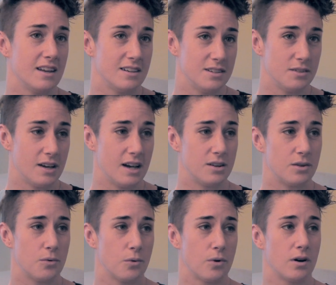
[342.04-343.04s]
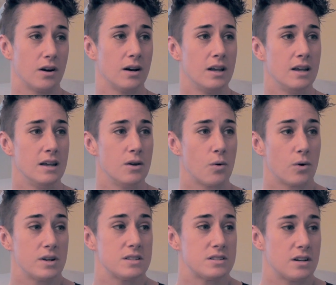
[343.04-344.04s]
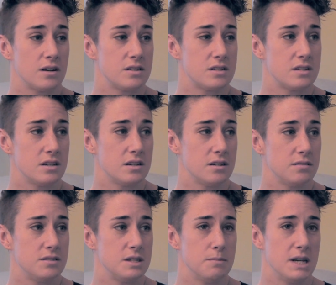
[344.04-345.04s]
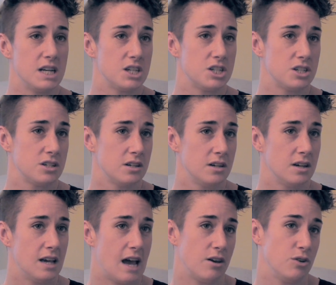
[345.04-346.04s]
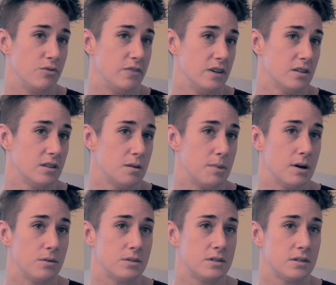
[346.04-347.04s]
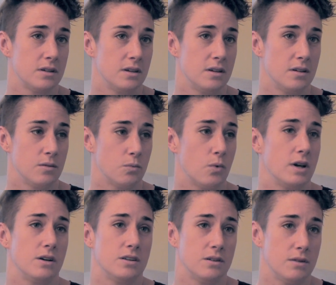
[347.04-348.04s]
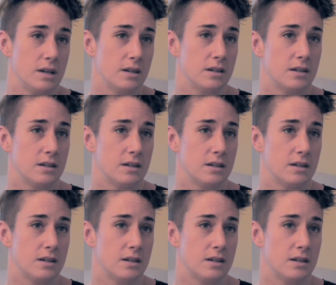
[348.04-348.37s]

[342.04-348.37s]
and do that, or it starts to diminish how you feel about what you're doing.